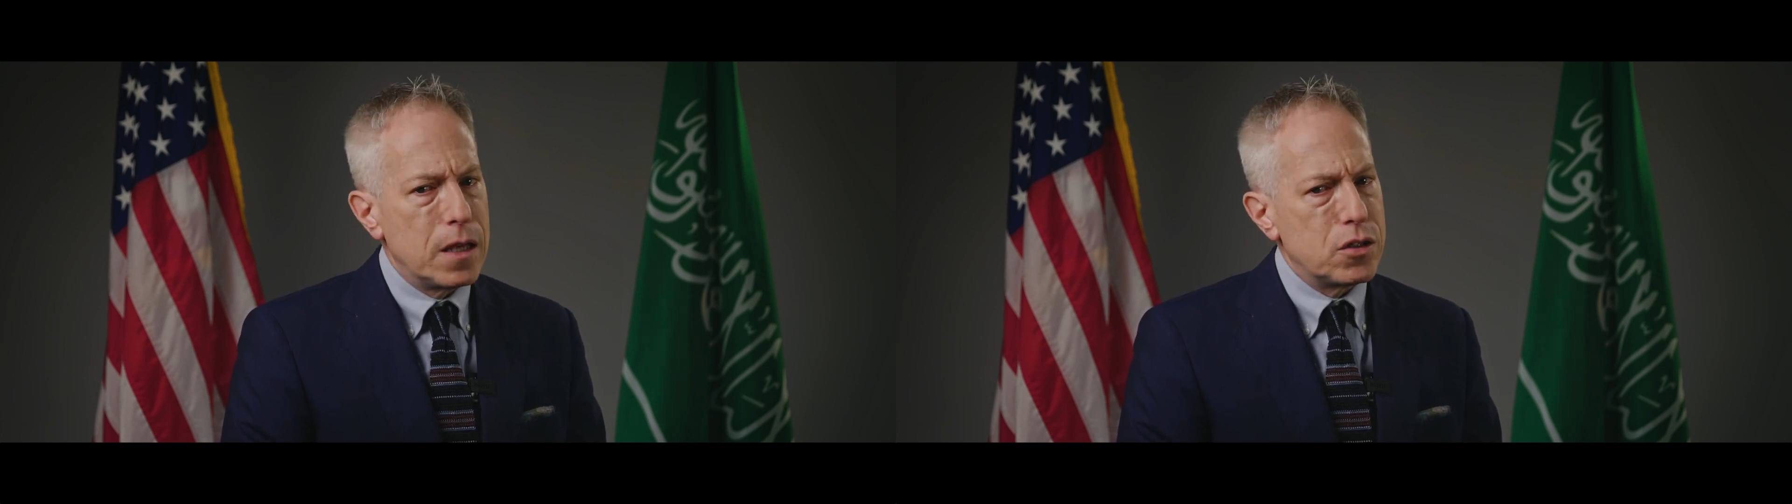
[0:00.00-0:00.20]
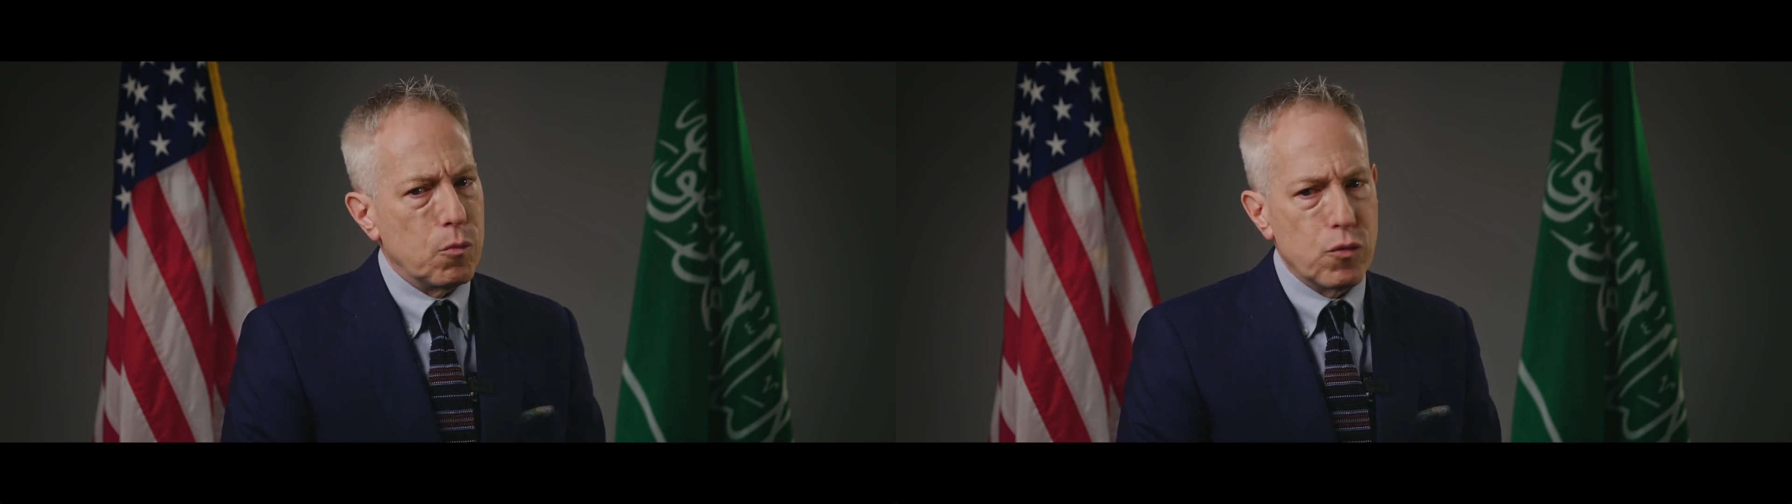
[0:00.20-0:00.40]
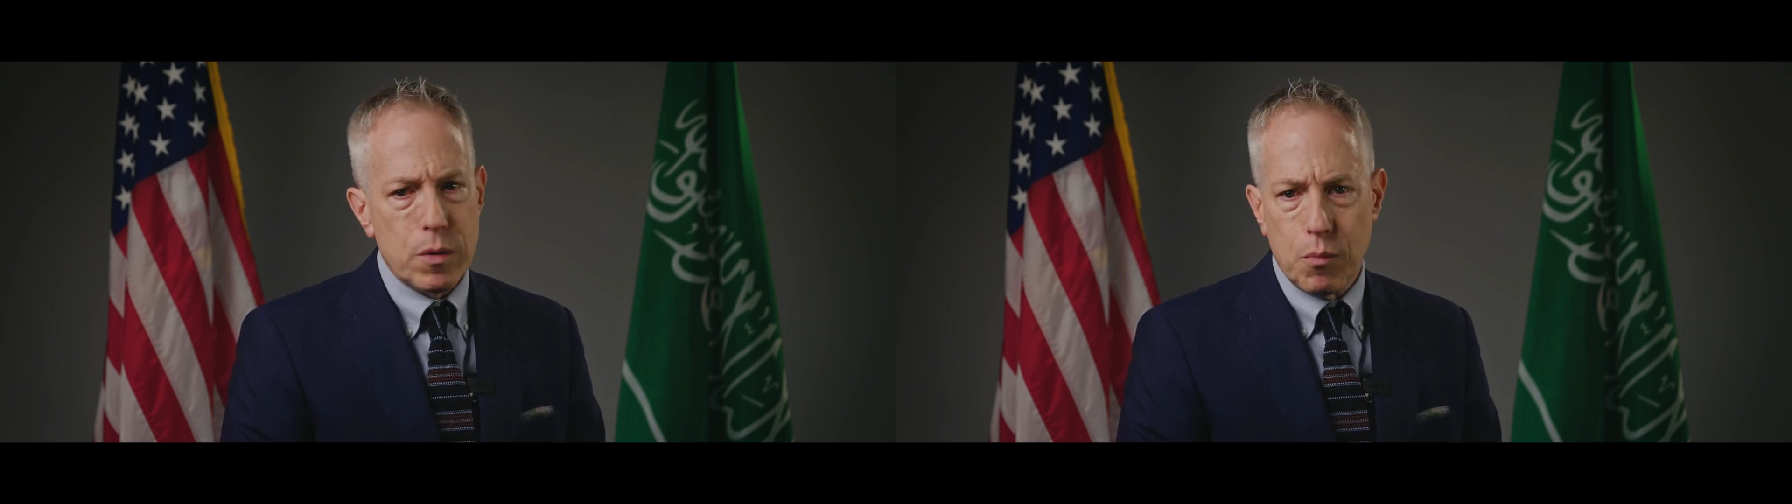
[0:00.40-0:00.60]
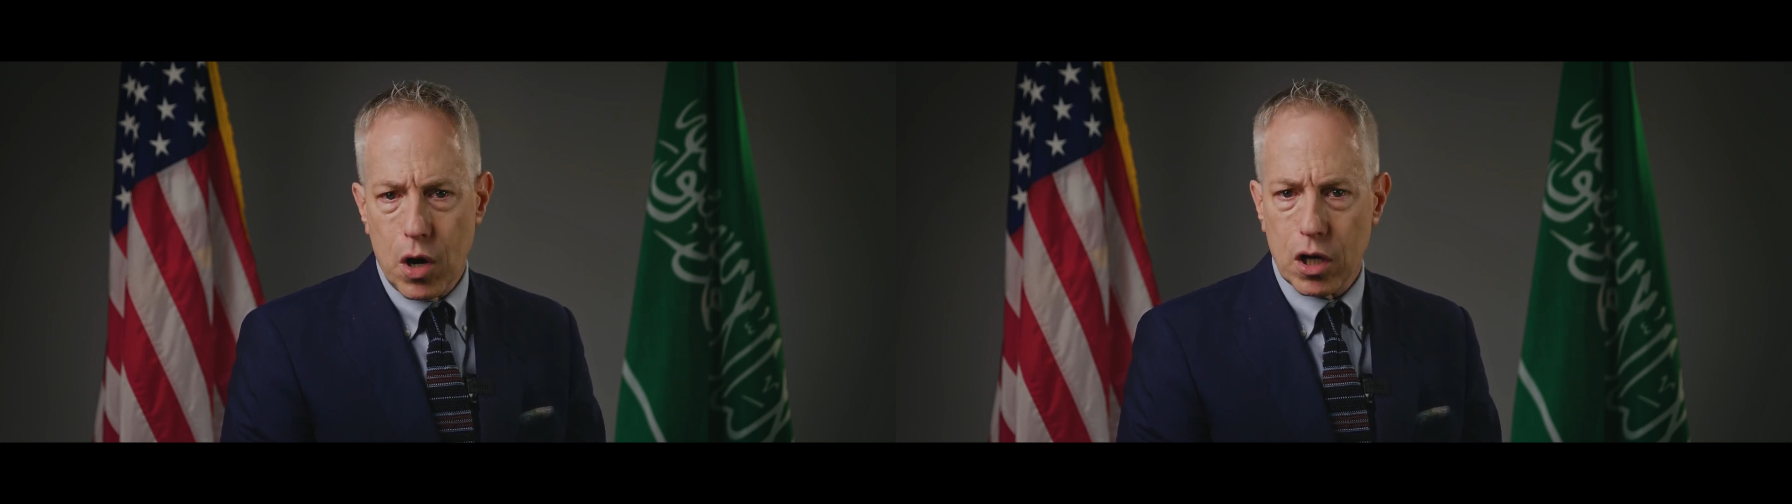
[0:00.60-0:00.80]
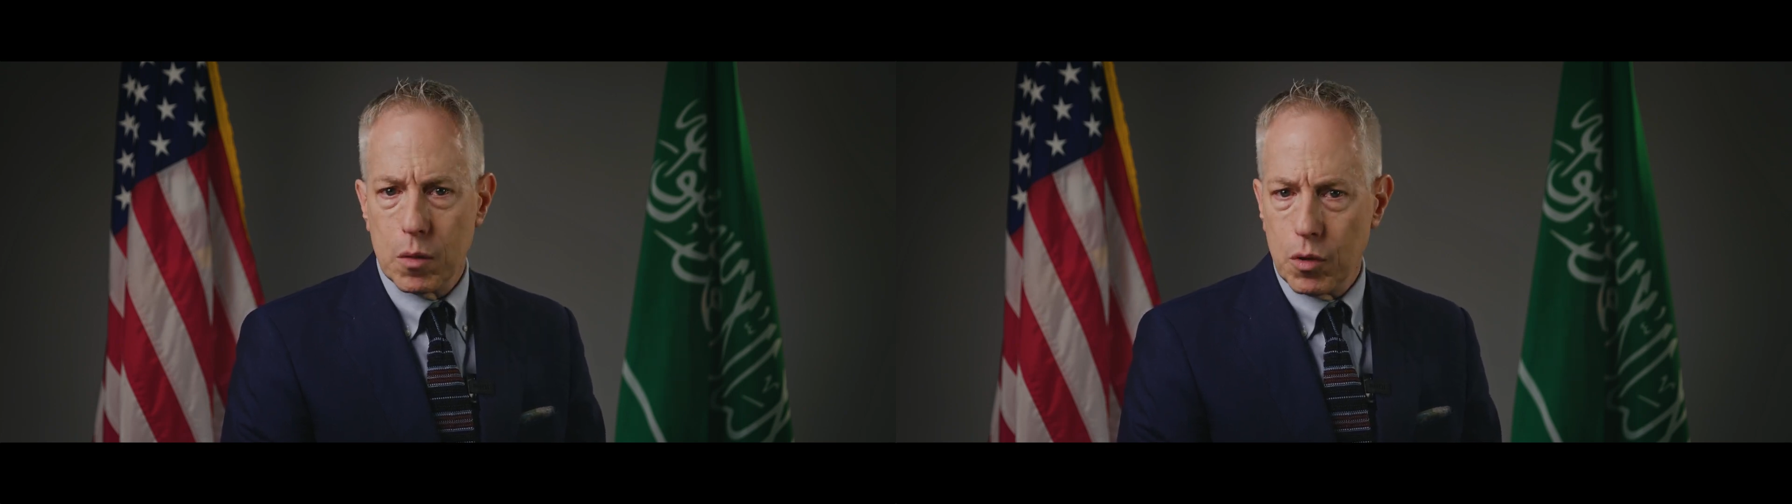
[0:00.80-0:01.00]
some
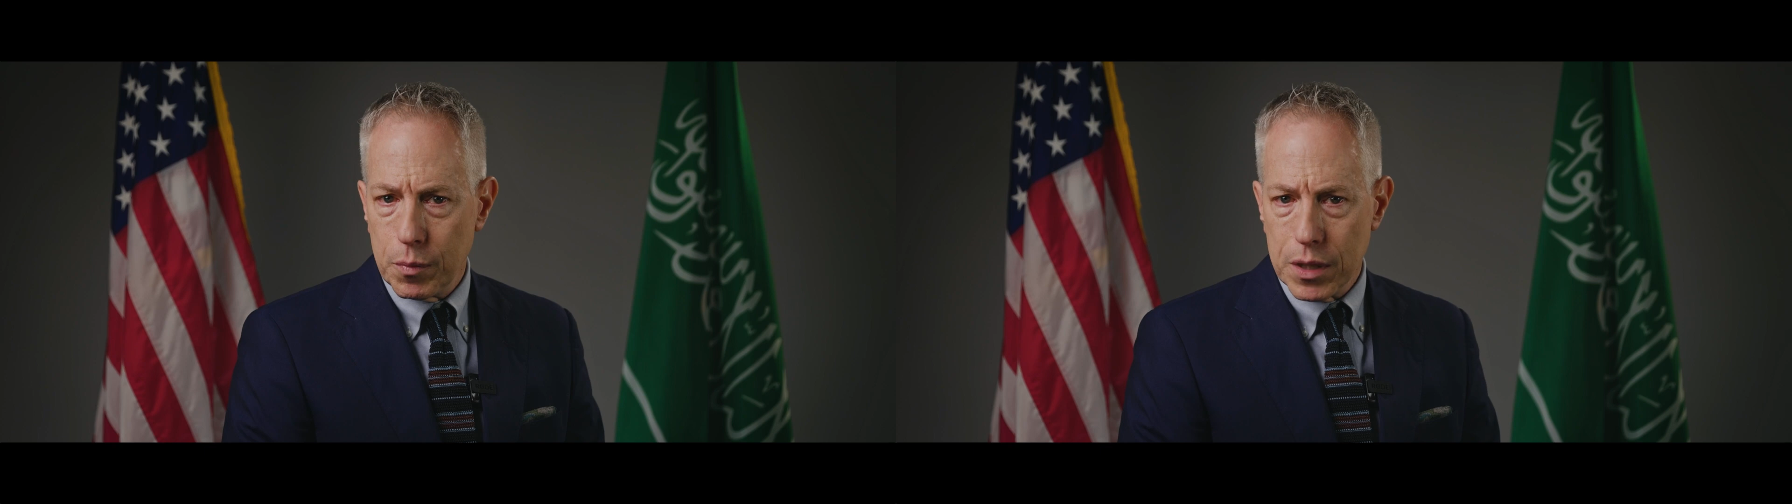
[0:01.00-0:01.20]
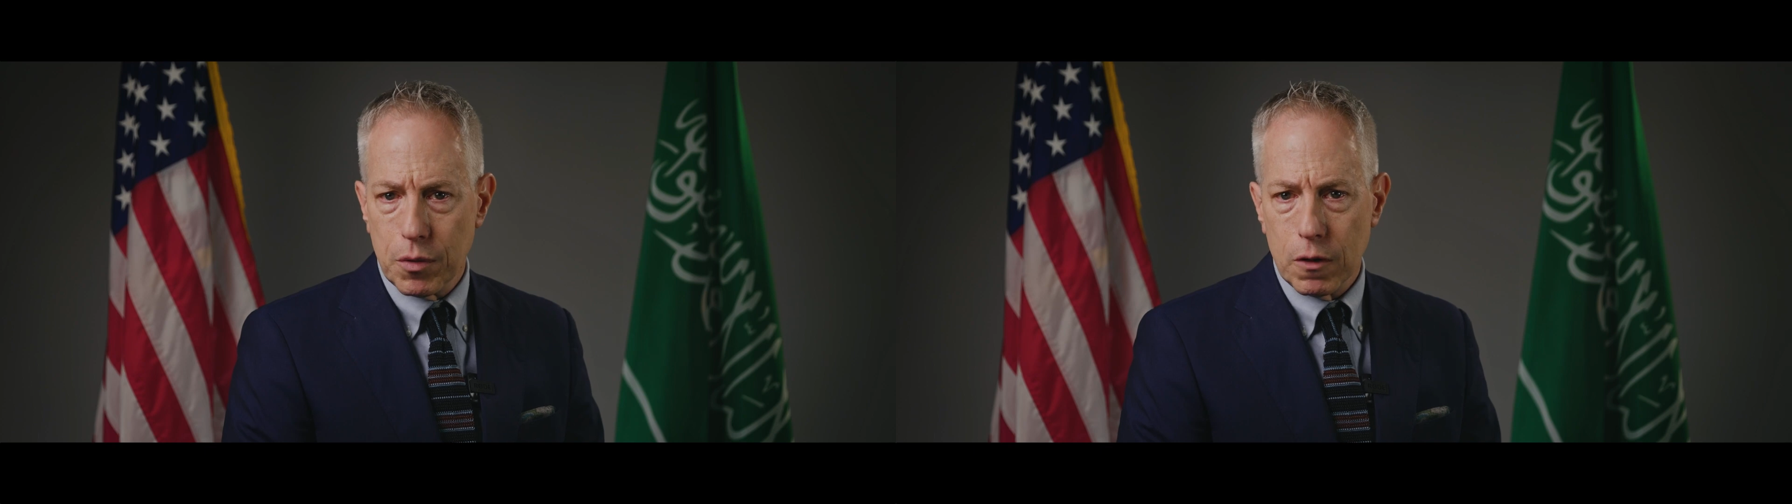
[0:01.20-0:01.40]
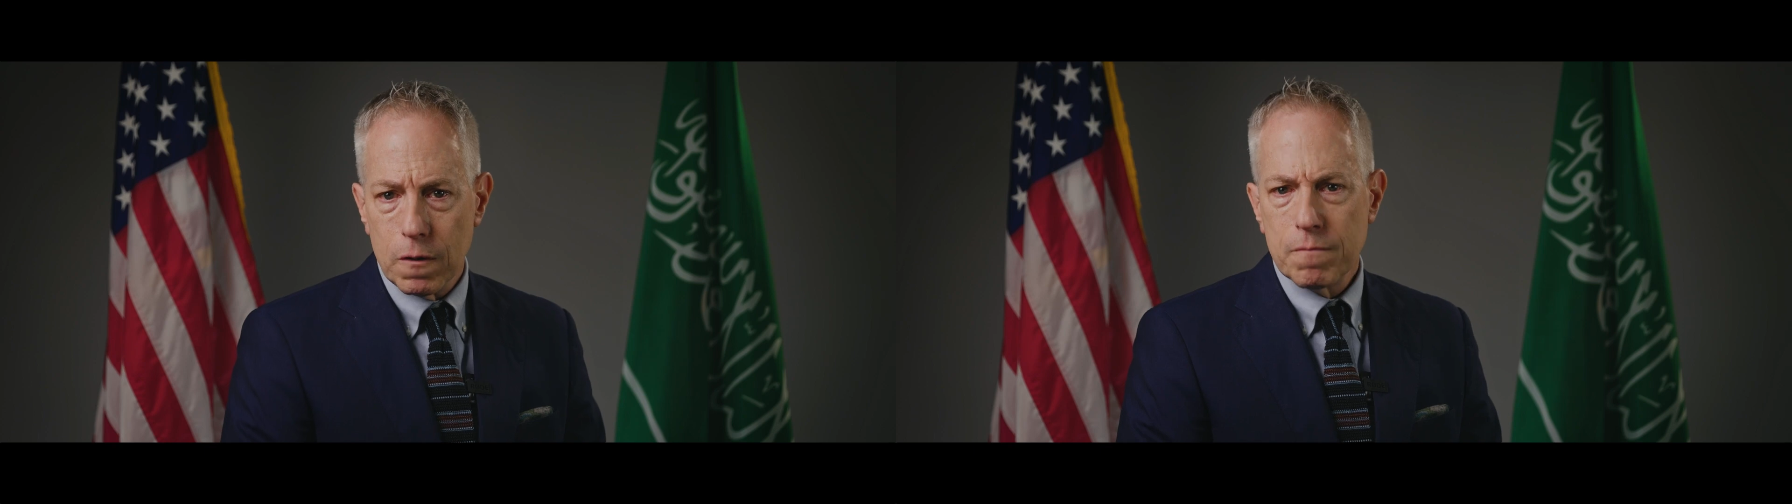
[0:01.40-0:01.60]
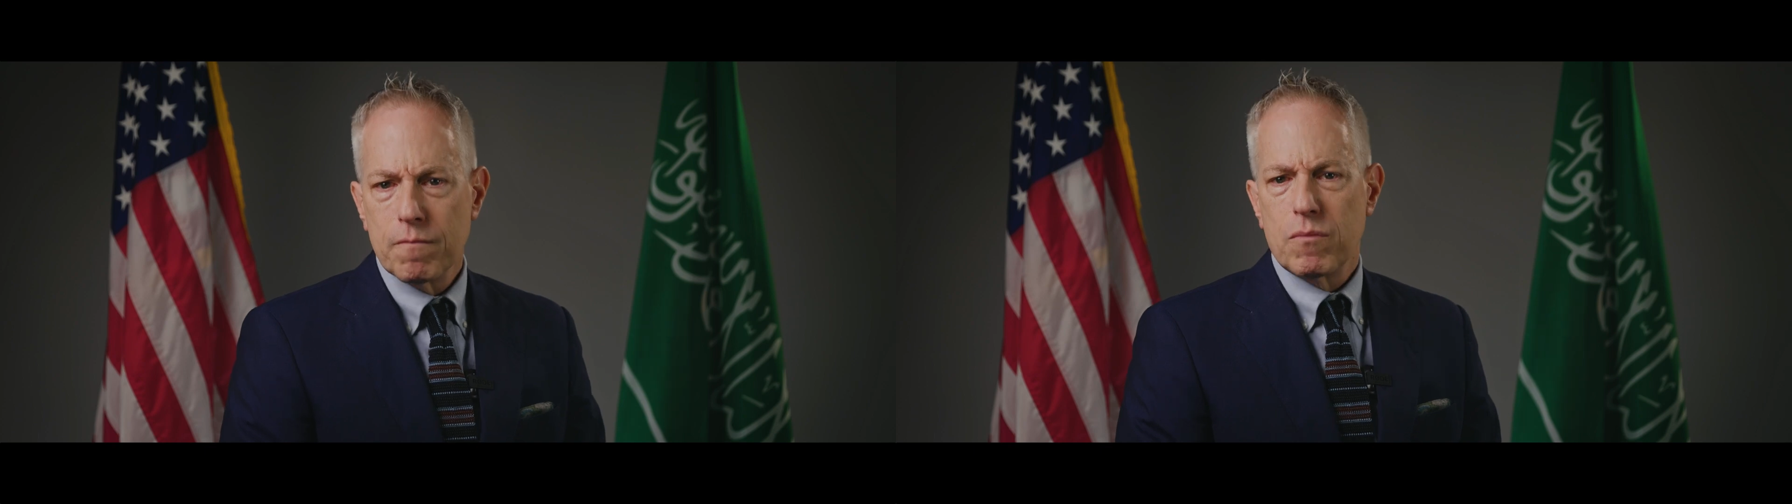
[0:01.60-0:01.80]
remarkable people